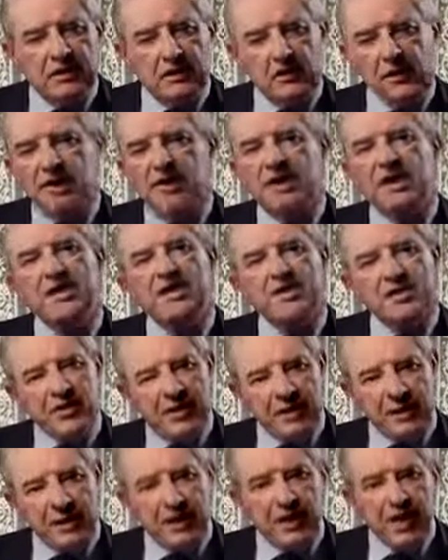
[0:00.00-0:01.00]
We need
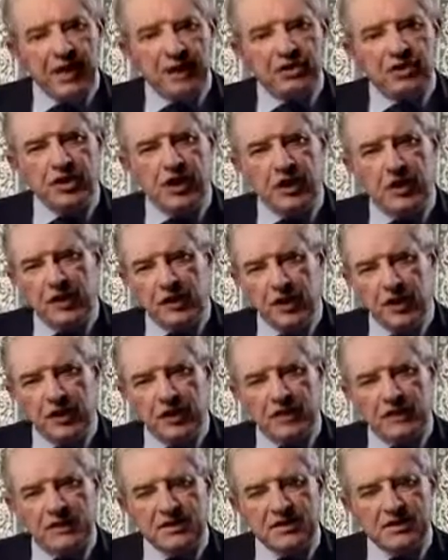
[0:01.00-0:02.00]
to engage our
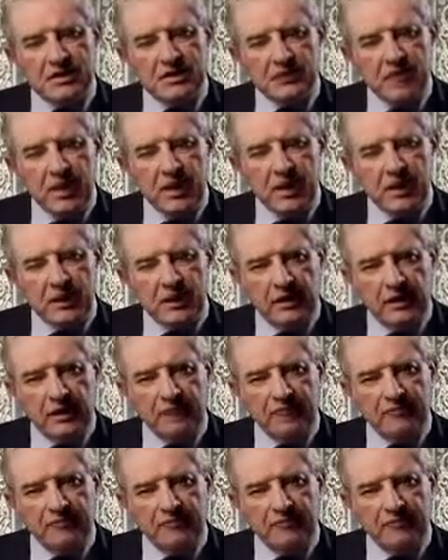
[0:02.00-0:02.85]
hearts as well.